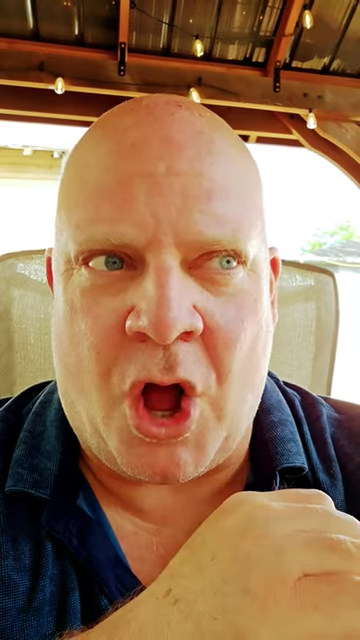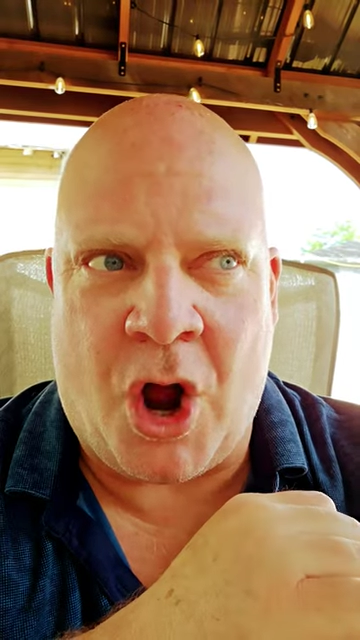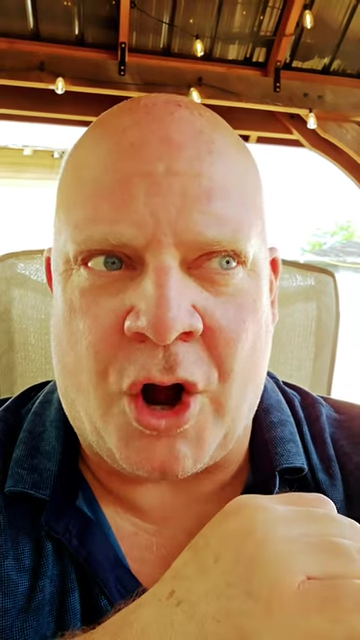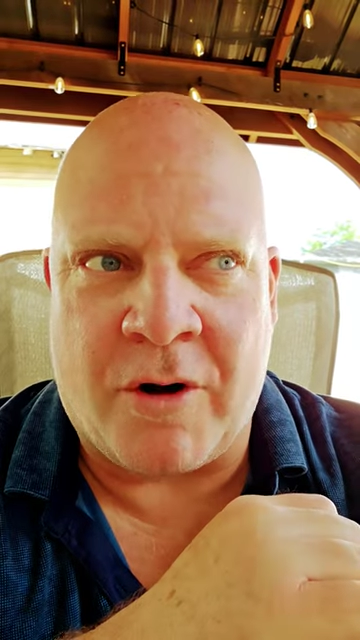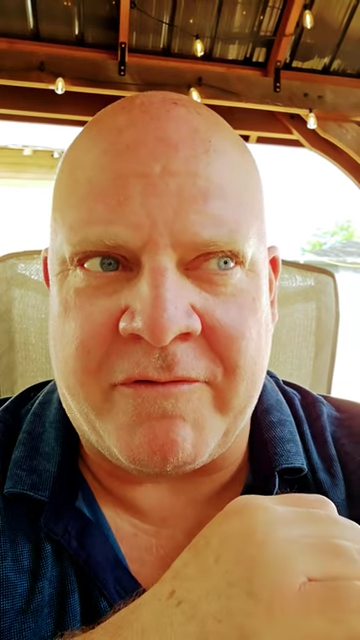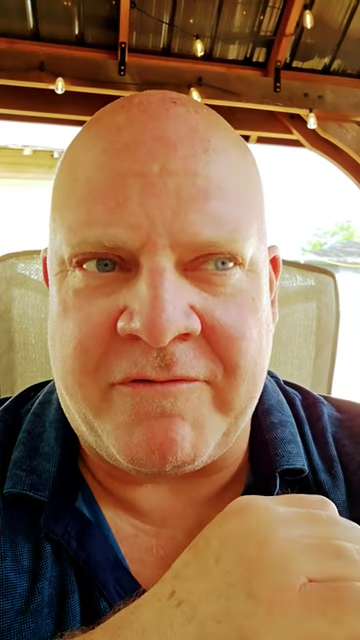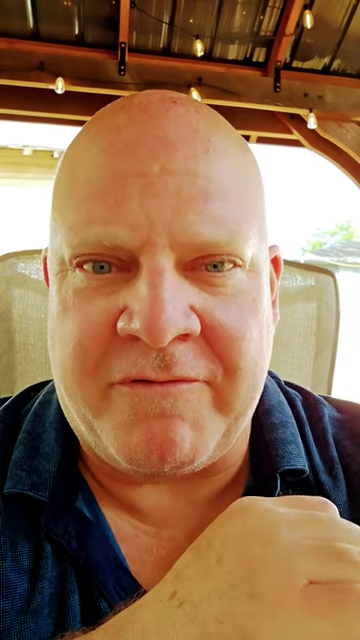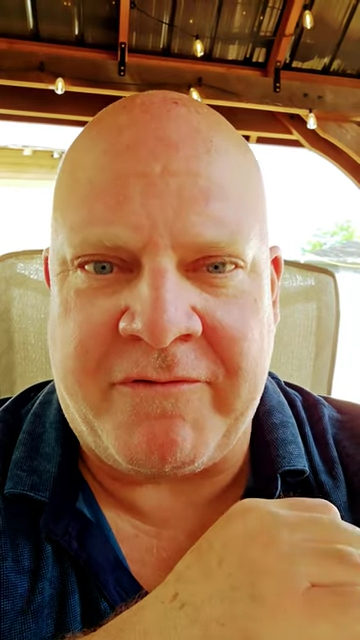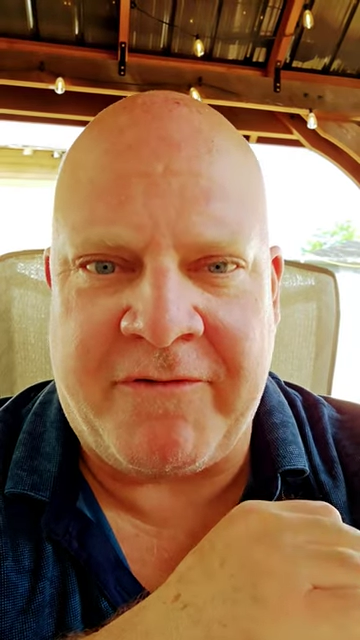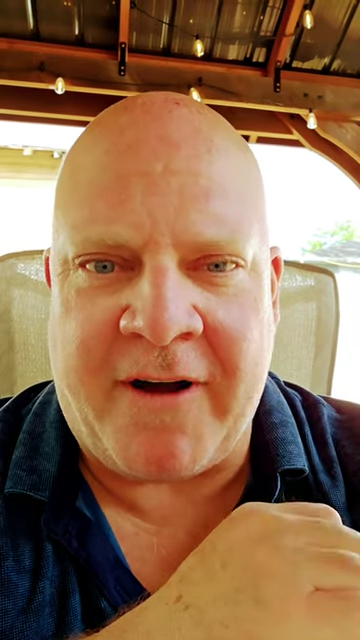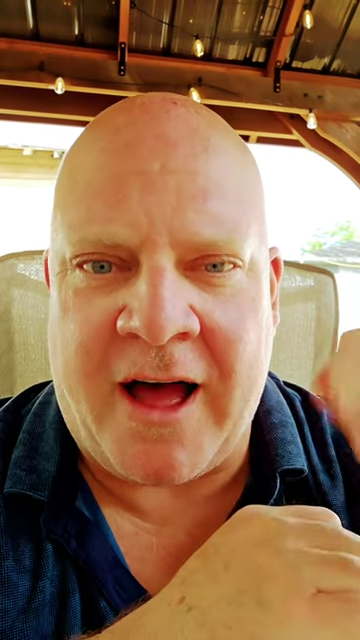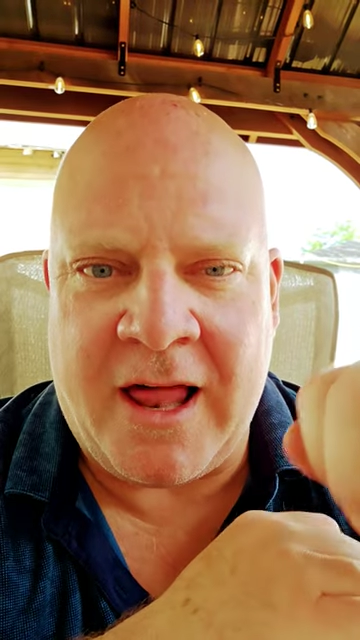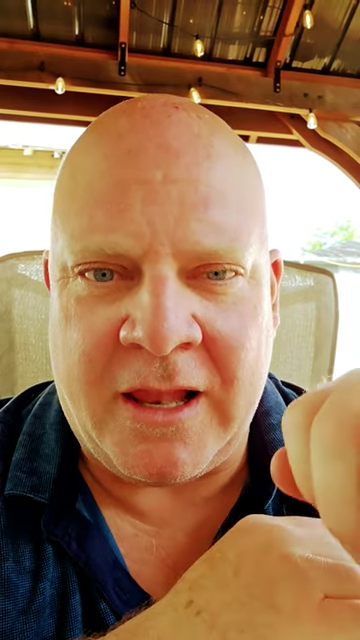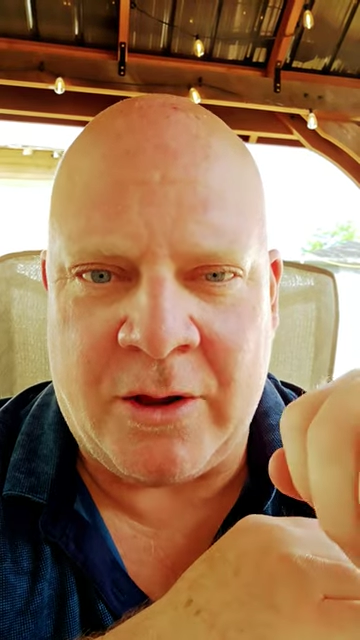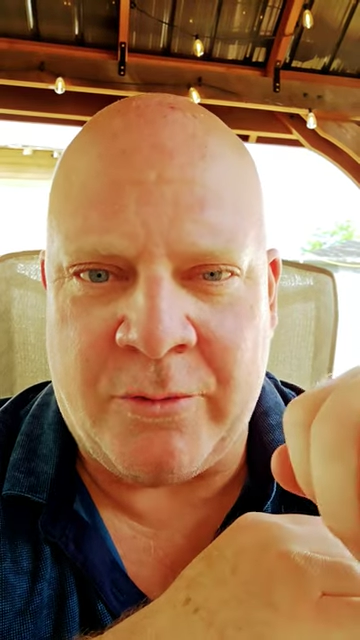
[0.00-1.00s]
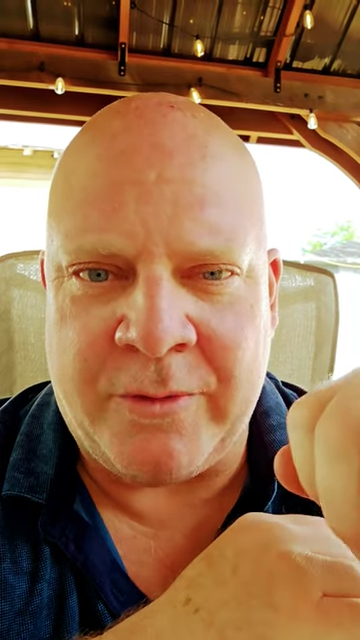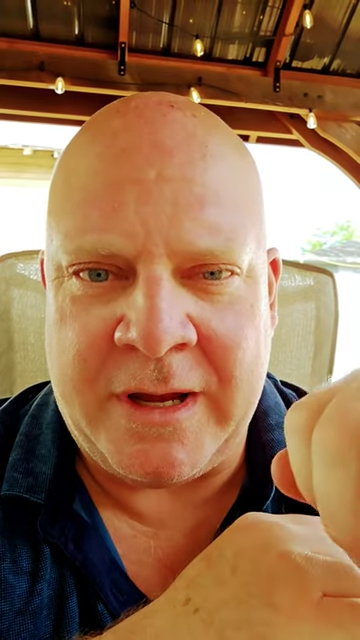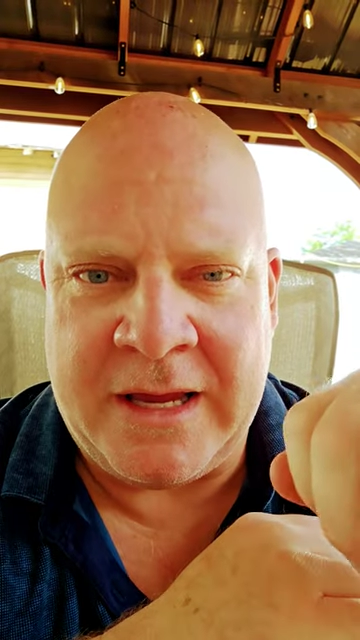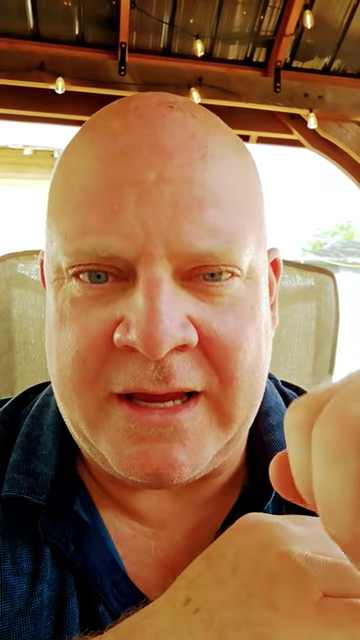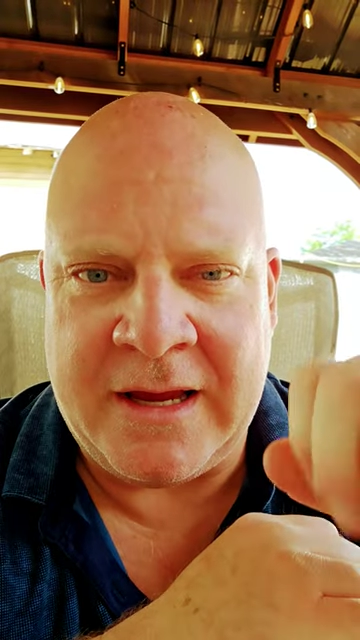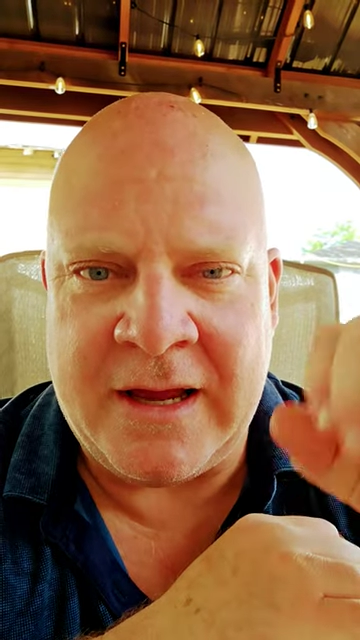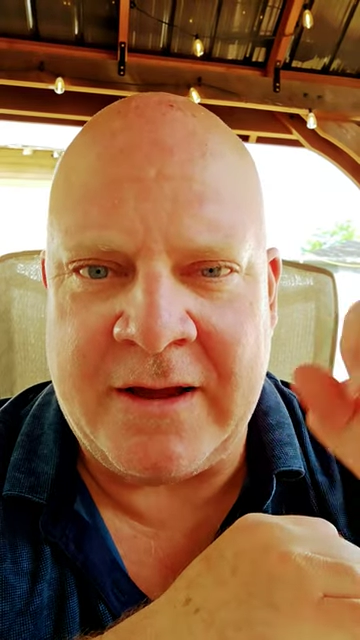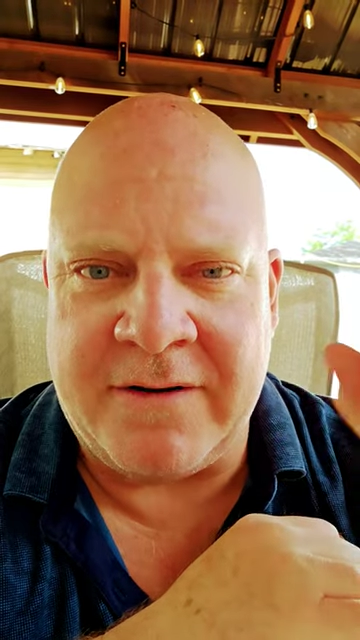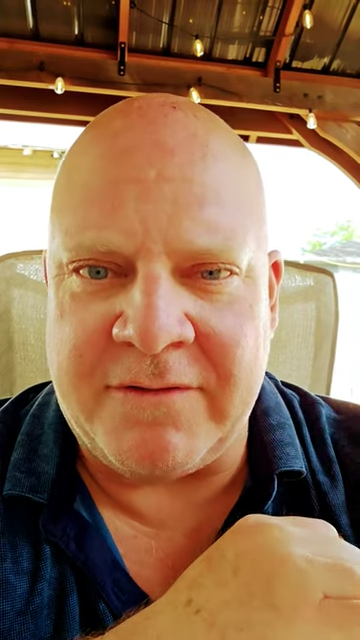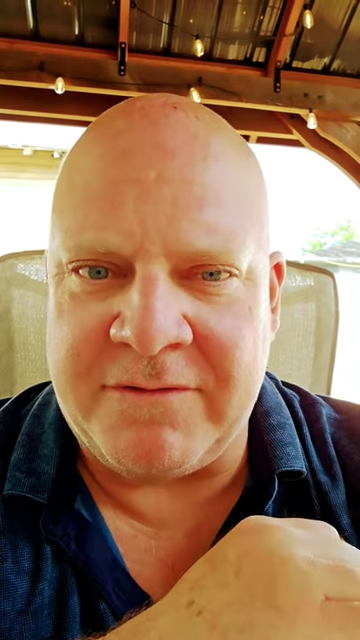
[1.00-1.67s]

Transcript: are following